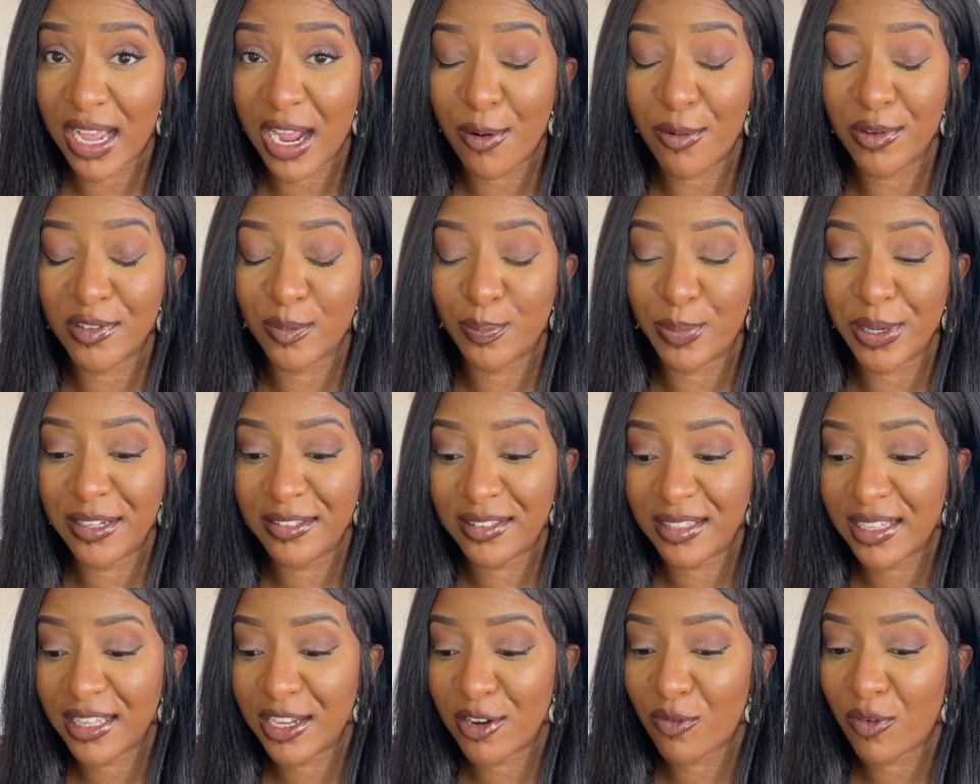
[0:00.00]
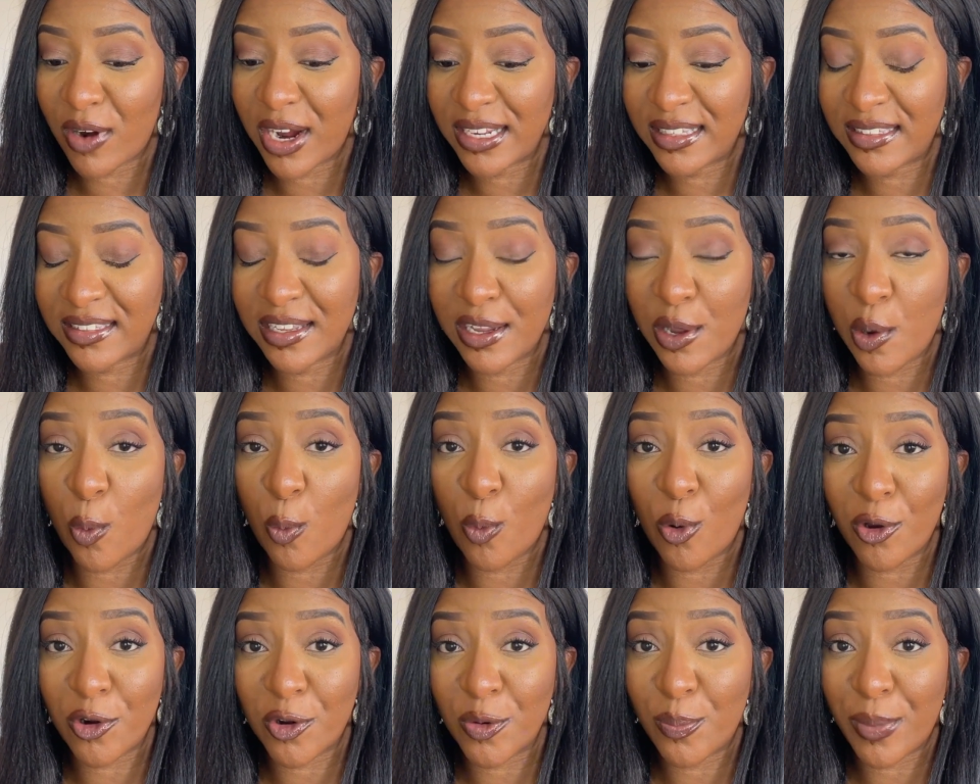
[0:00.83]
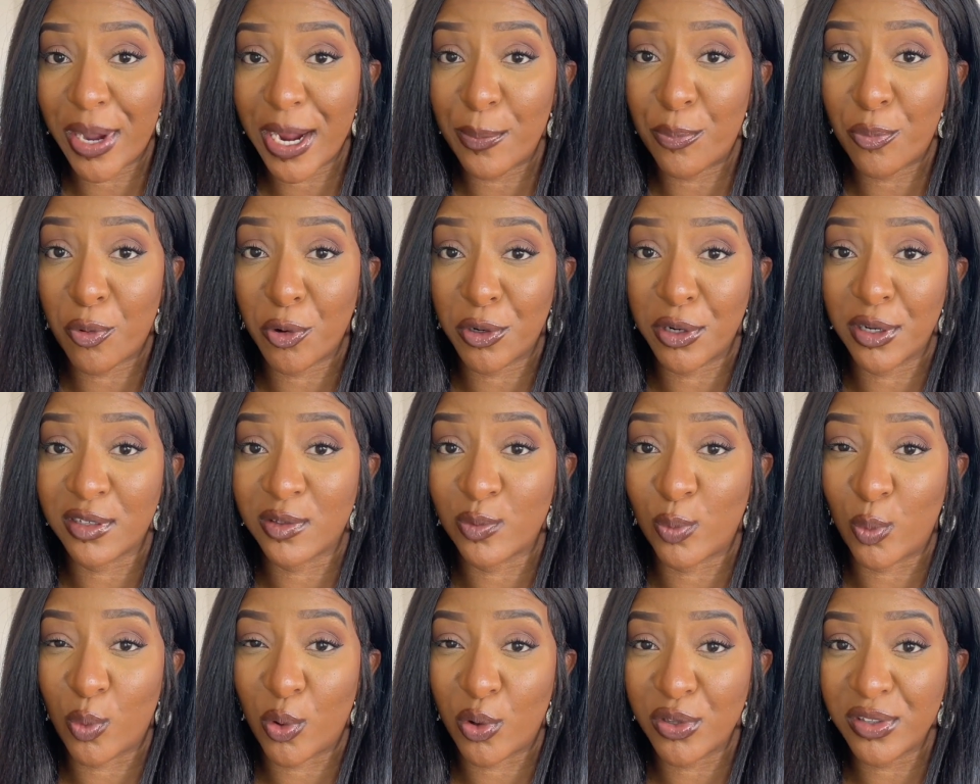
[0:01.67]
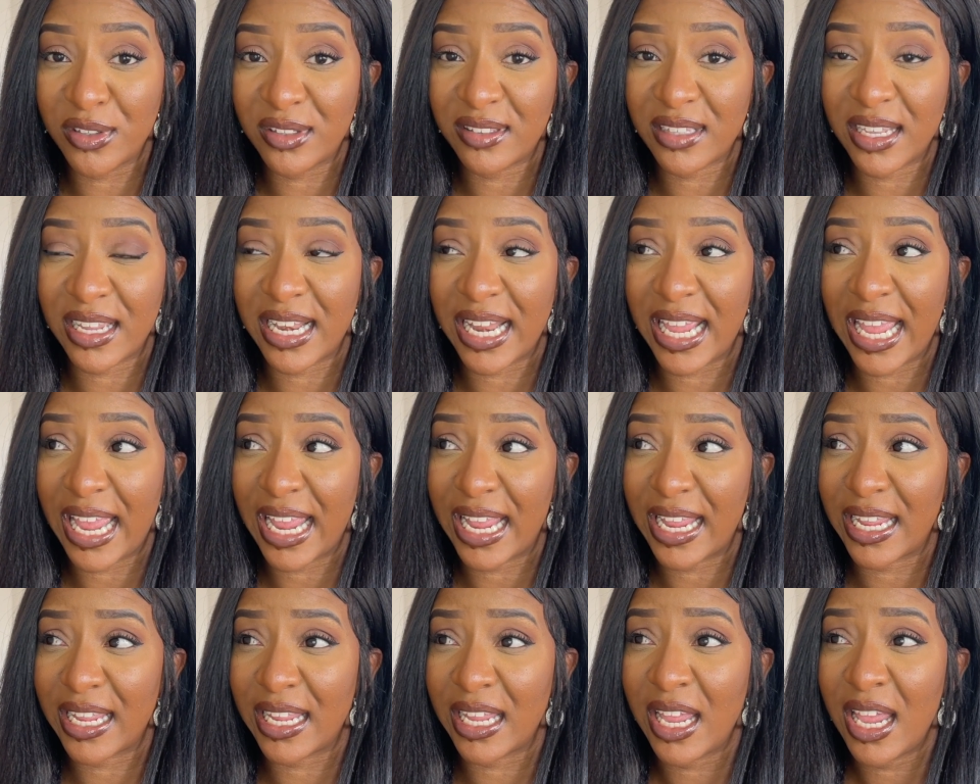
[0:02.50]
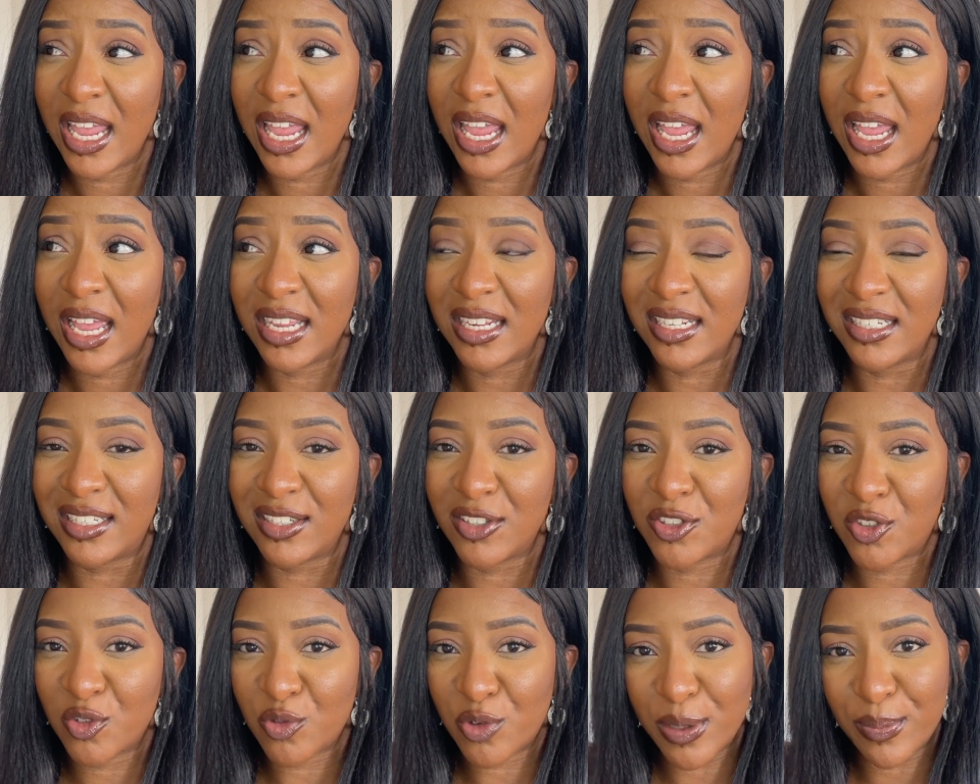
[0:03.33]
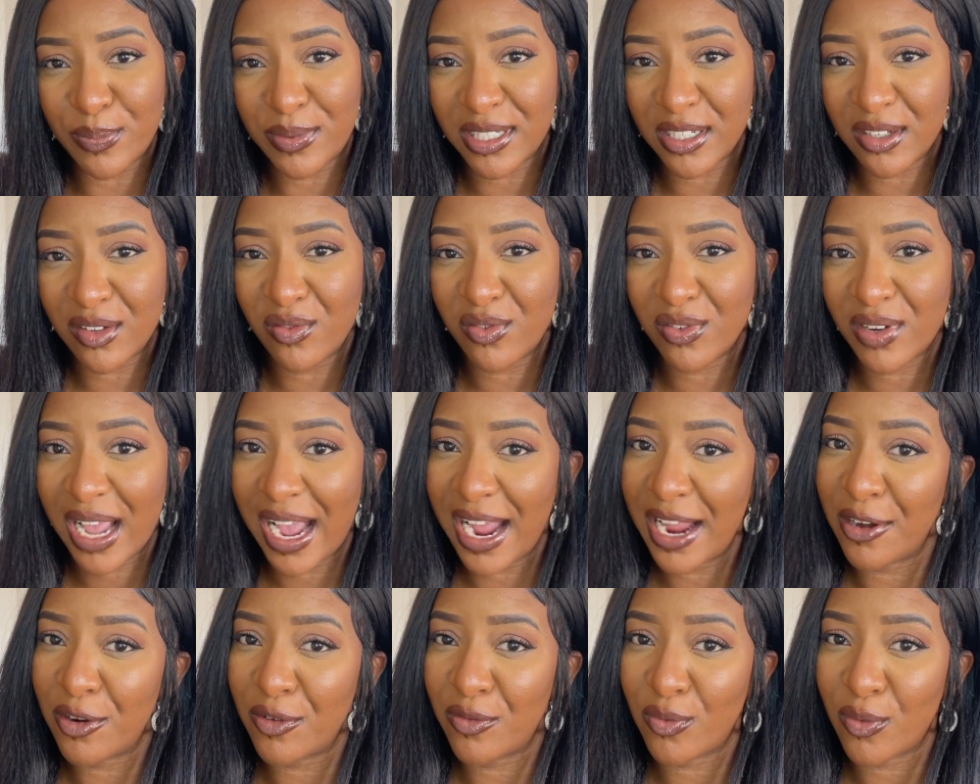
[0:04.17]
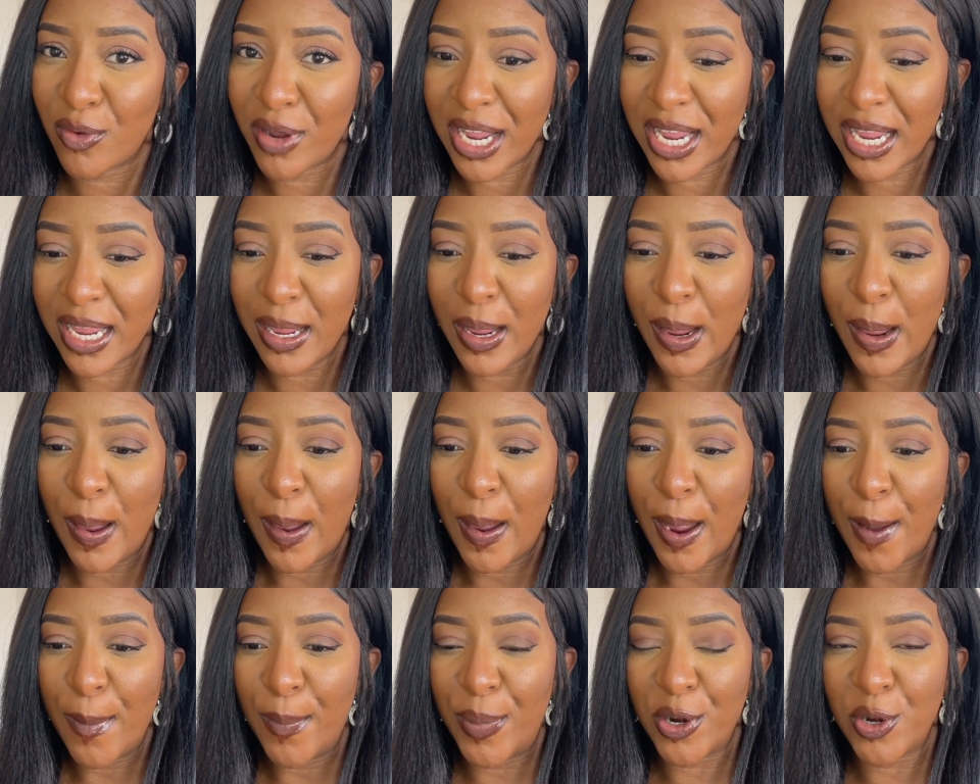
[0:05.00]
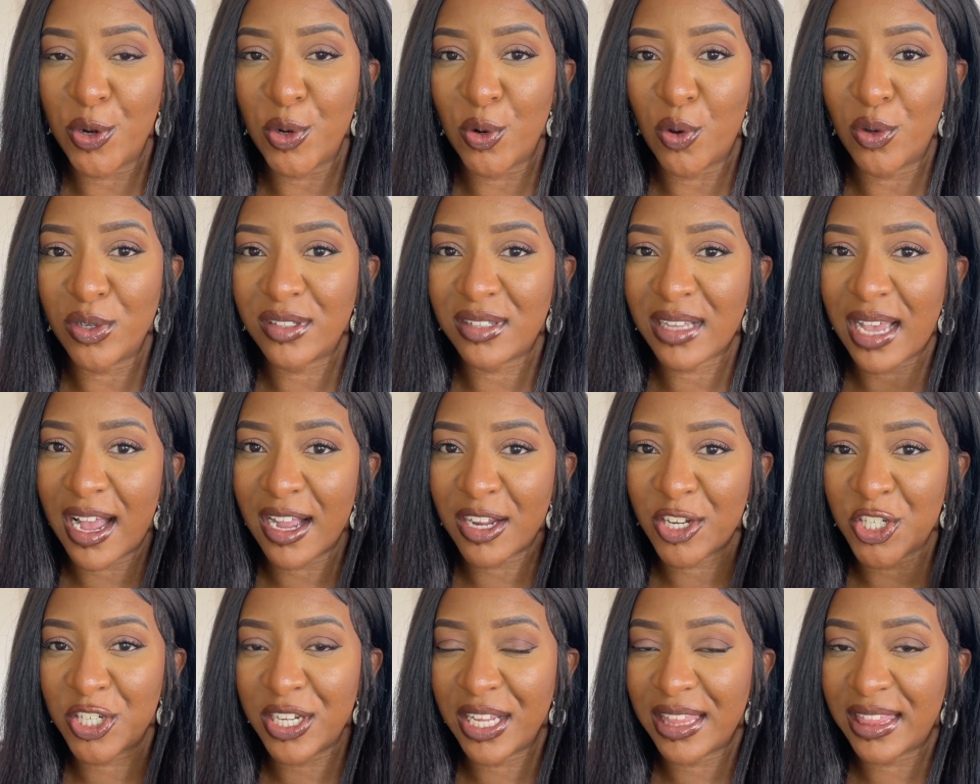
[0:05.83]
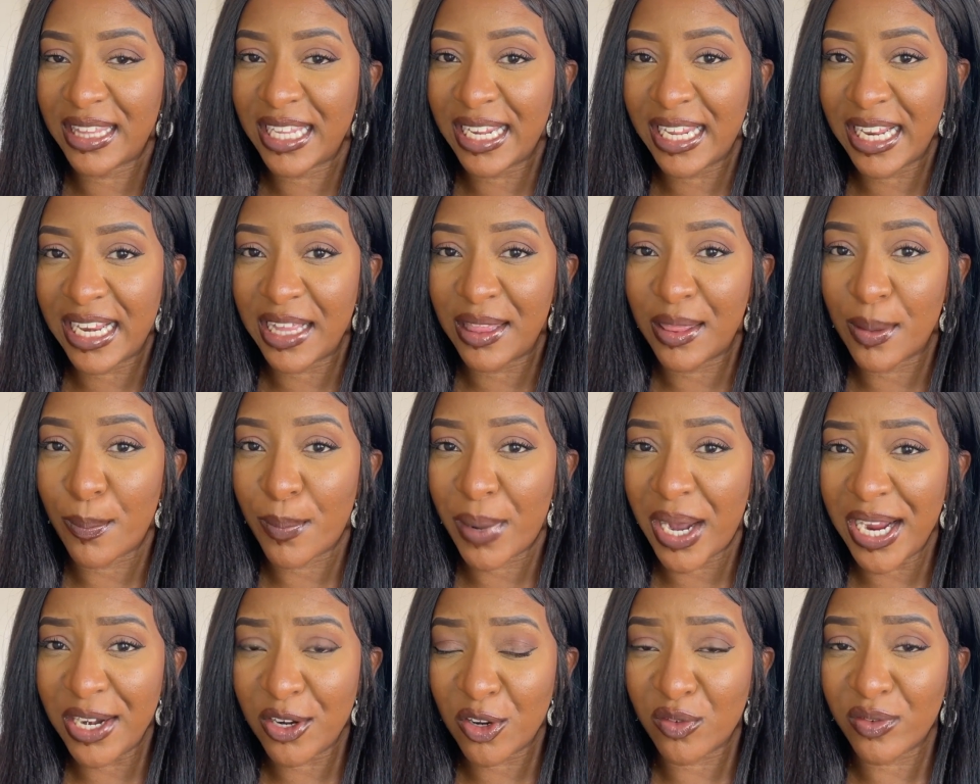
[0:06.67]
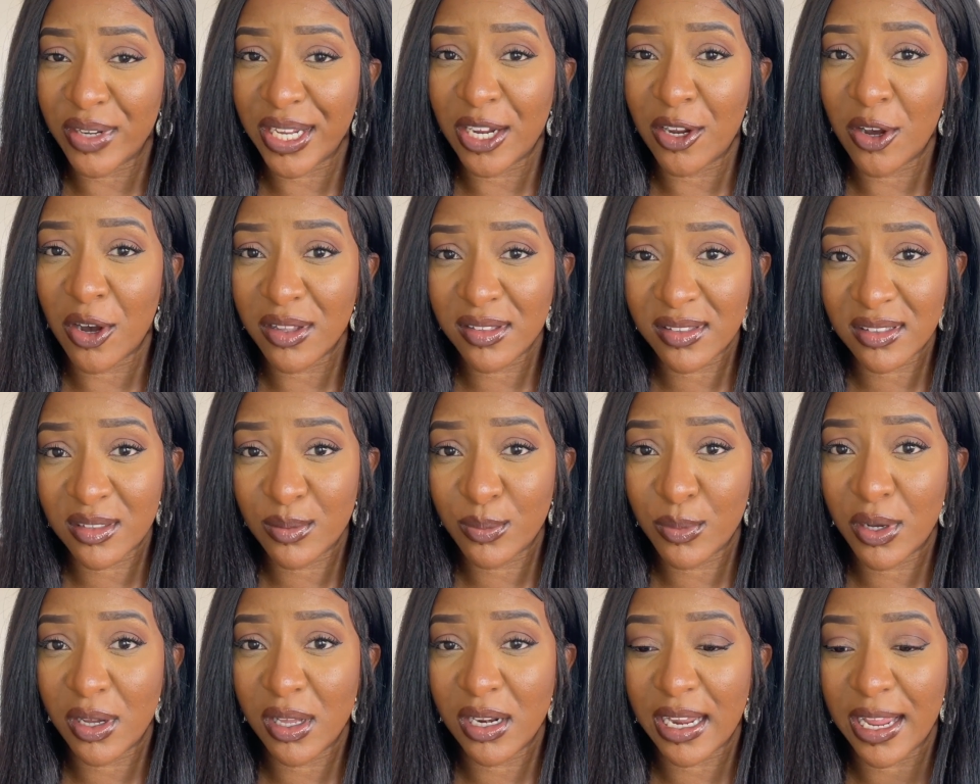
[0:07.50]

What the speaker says: I was basically writing what my product was in a descriptive kind of way, but not actually thinking in the mind of a customer.